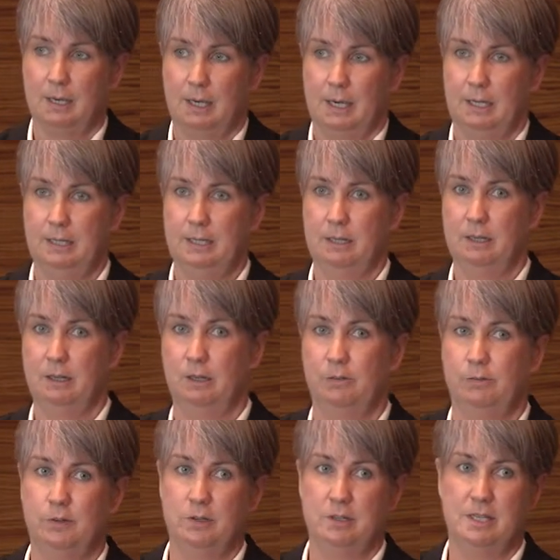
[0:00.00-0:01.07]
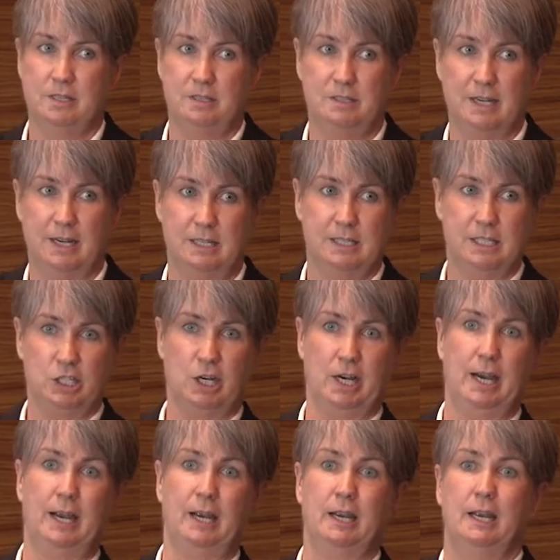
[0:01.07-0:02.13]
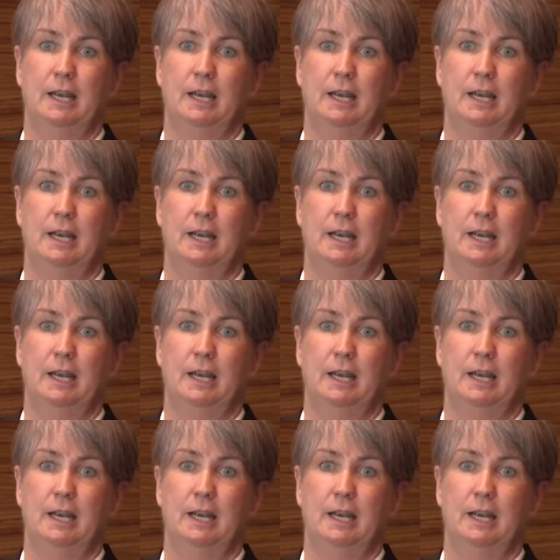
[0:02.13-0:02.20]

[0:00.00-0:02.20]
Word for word: And then a few years down the track,